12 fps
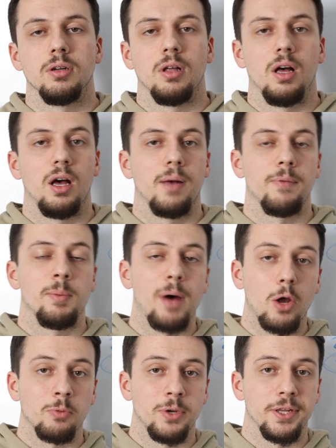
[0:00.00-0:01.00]

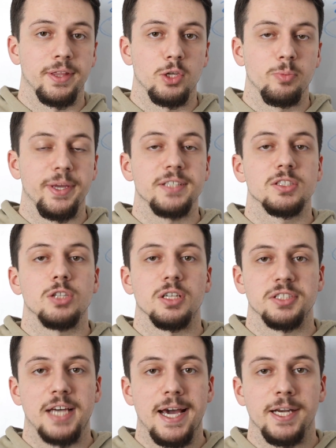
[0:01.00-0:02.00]
amount of money that you make is
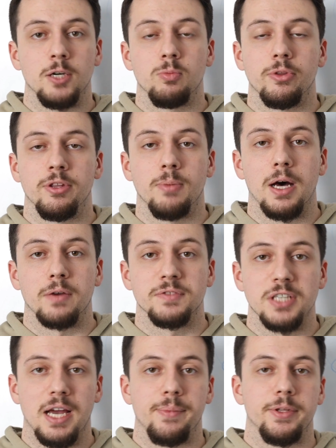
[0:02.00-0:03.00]
not tied up with the amount of
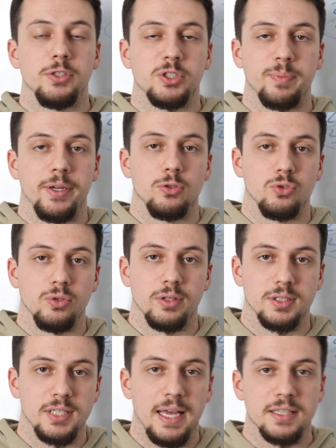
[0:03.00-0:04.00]
time that you spend on doing
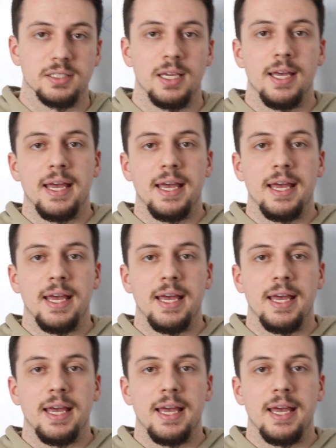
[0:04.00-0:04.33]
the task.